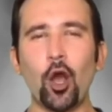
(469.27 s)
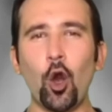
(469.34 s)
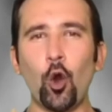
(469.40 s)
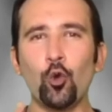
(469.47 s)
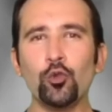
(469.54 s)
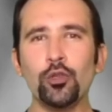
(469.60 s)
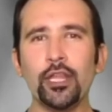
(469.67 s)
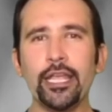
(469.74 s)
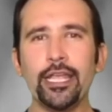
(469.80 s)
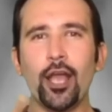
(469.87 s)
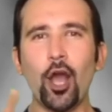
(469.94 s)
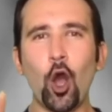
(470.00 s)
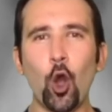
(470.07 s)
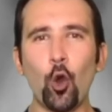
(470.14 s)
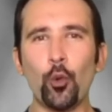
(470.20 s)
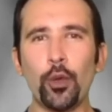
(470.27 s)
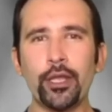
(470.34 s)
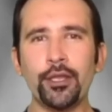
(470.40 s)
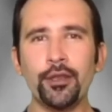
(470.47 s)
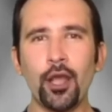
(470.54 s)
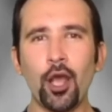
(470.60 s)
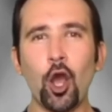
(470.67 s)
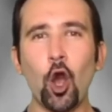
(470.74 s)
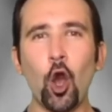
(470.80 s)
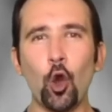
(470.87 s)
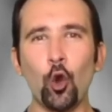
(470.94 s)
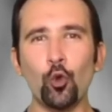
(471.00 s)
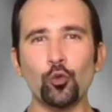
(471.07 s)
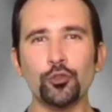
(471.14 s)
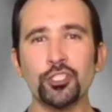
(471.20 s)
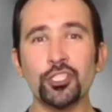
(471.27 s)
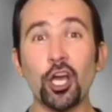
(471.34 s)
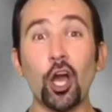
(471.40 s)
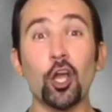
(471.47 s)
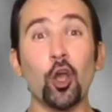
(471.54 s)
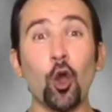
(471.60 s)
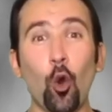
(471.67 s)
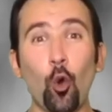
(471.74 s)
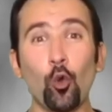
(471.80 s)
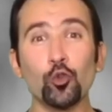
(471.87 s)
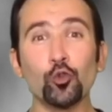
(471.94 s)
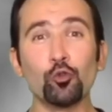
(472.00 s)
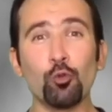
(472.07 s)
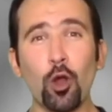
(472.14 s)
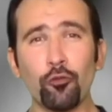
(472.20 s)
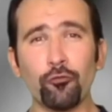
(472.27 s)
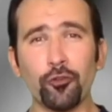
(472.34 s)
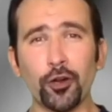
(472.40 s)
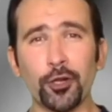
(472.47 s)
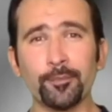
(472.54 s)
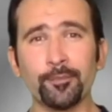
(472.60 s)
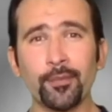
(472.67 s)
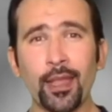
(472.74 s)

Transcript: only Owen owns a gold rover.